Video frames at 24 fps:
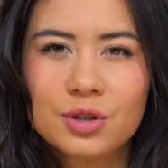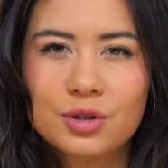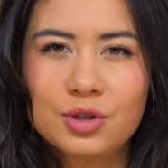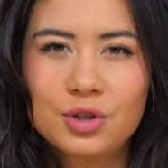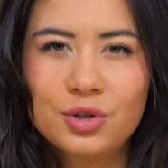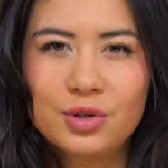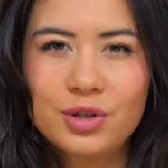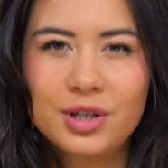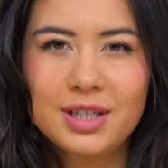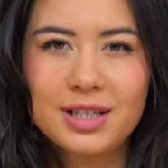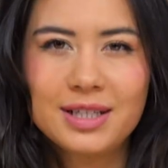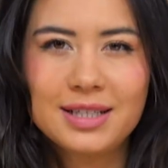
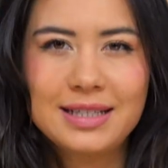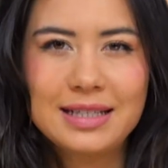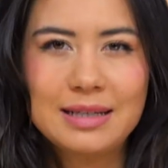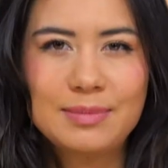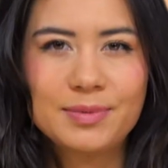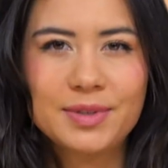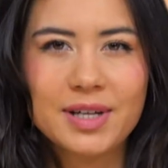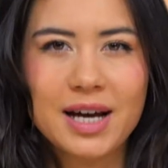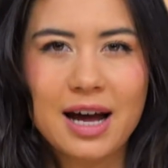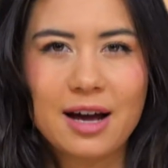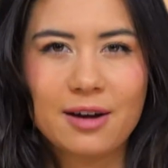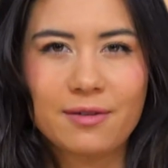Tune in to
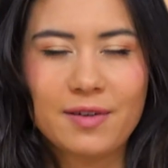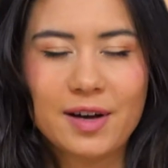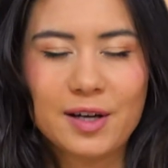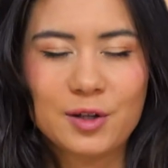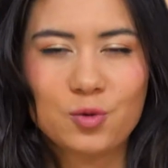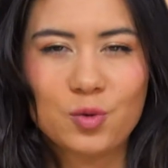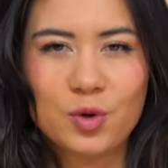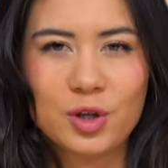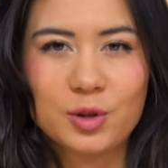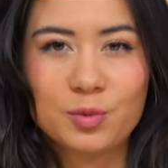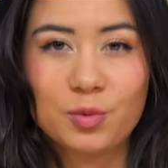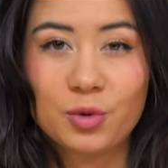Deep Dive
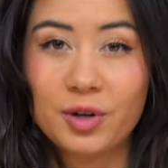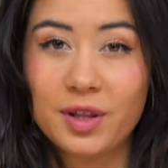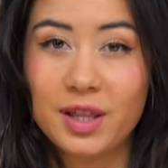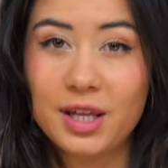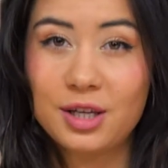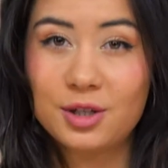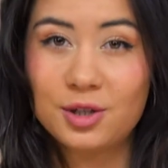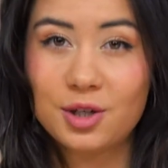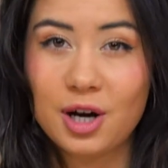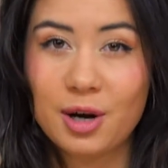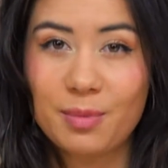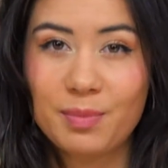as we explore
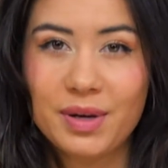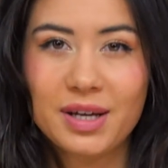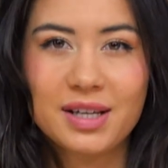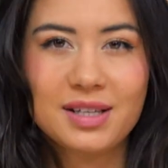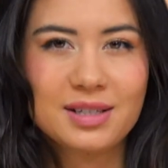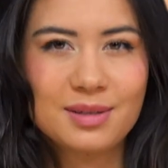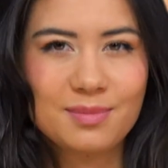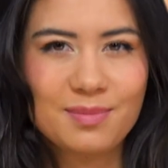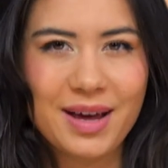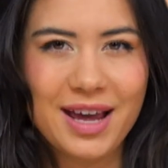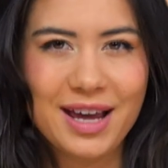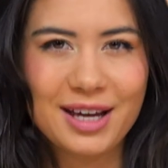these
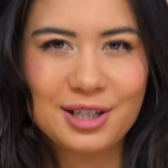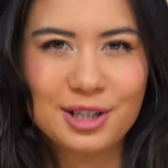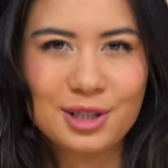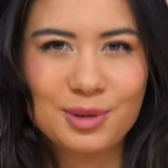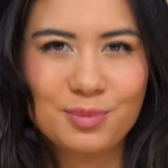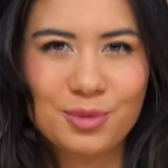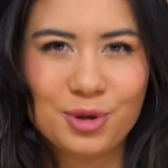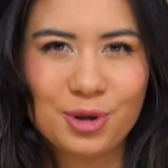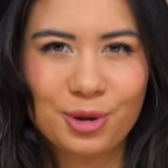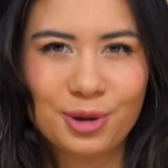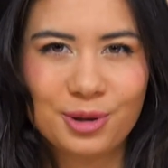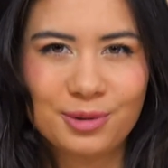topics and
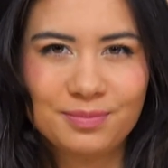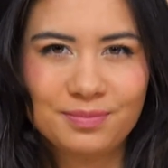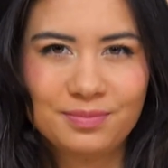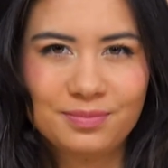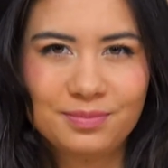more.